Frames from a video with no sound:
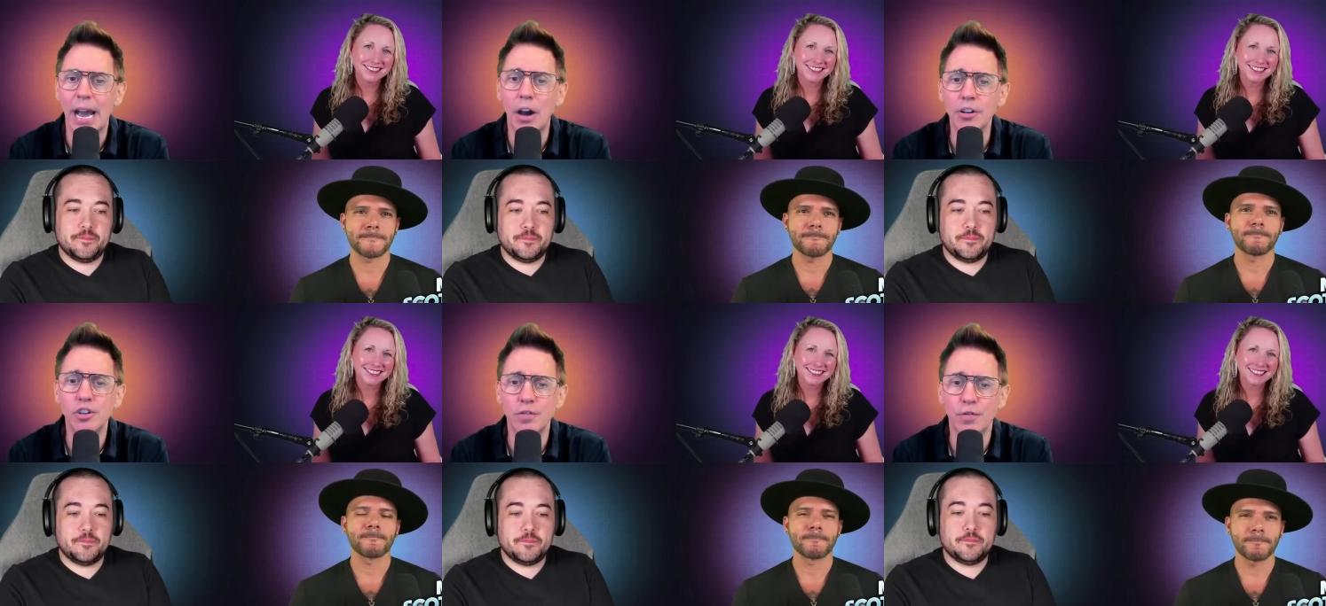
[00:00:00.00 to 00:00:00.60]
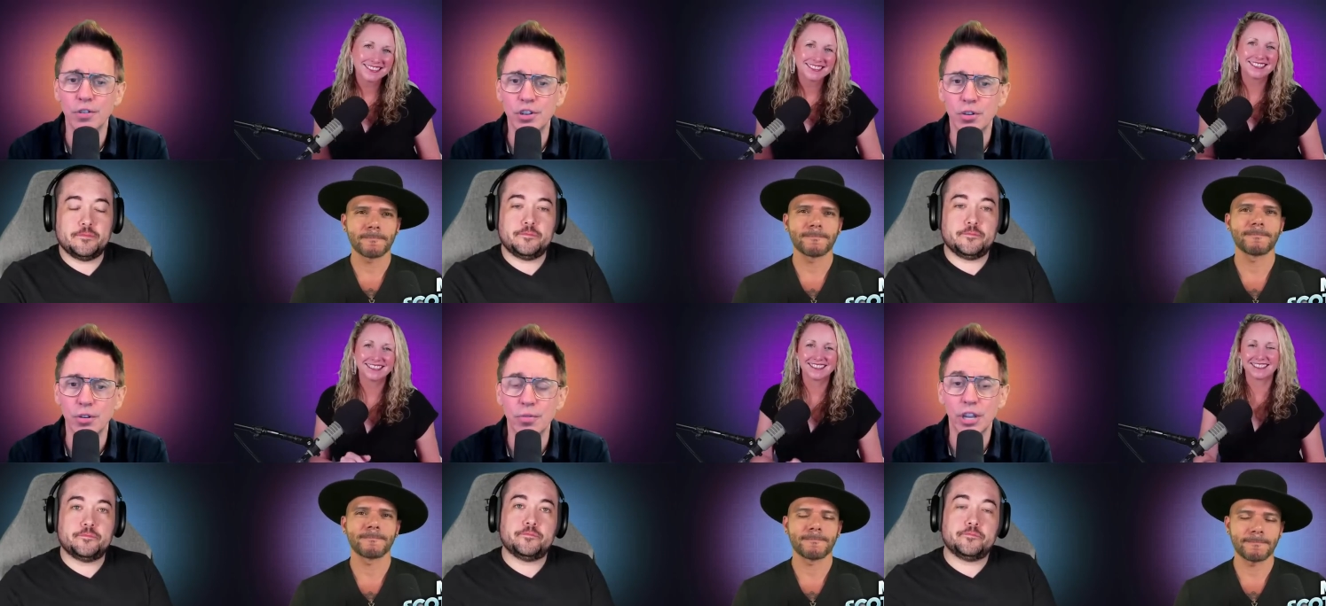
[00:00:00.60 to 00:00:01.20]
Speaker 1: How did you first
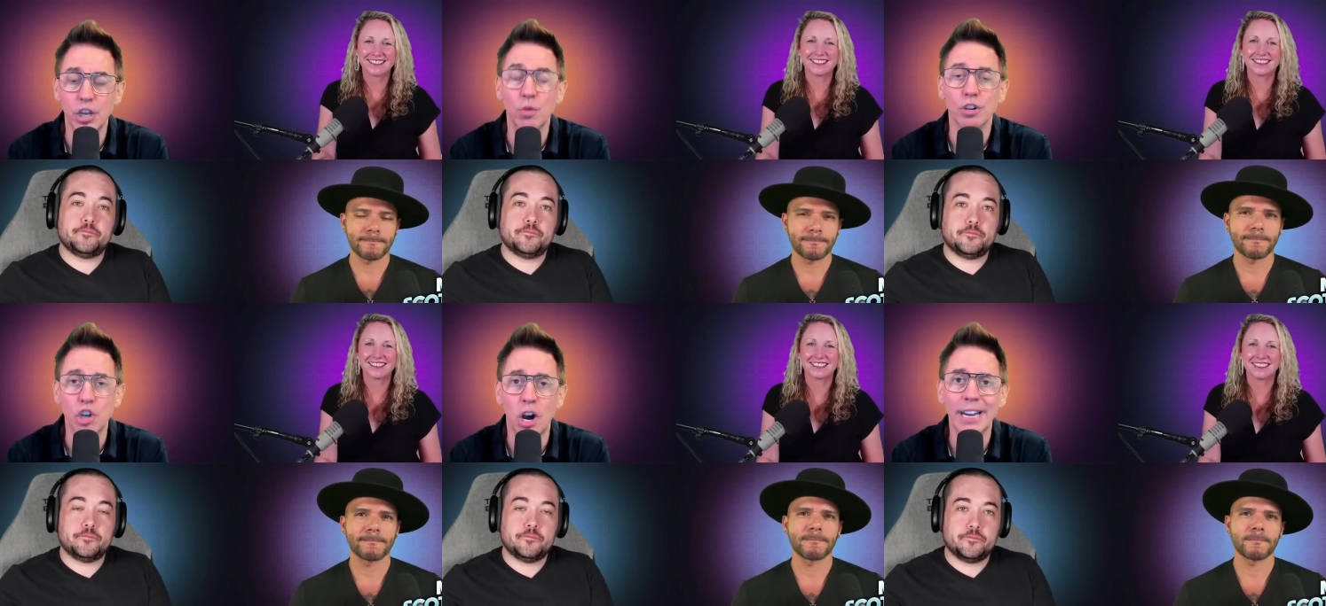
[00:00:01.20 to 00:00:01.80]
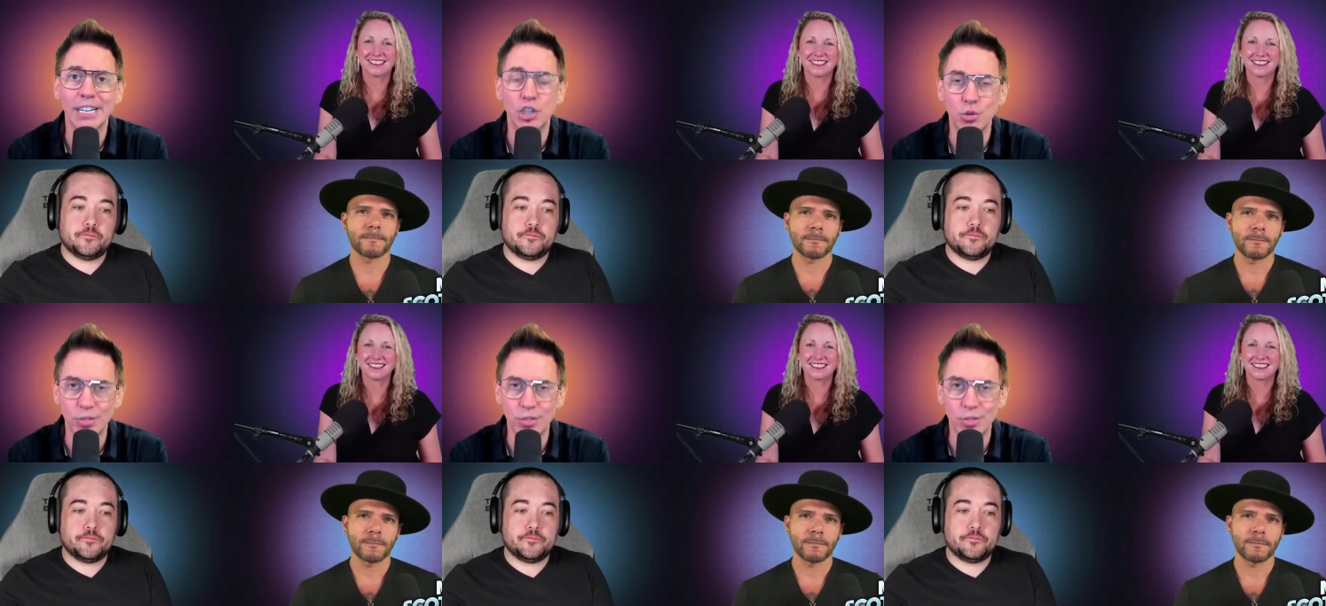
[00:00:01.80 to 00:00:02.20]
know that you were talking to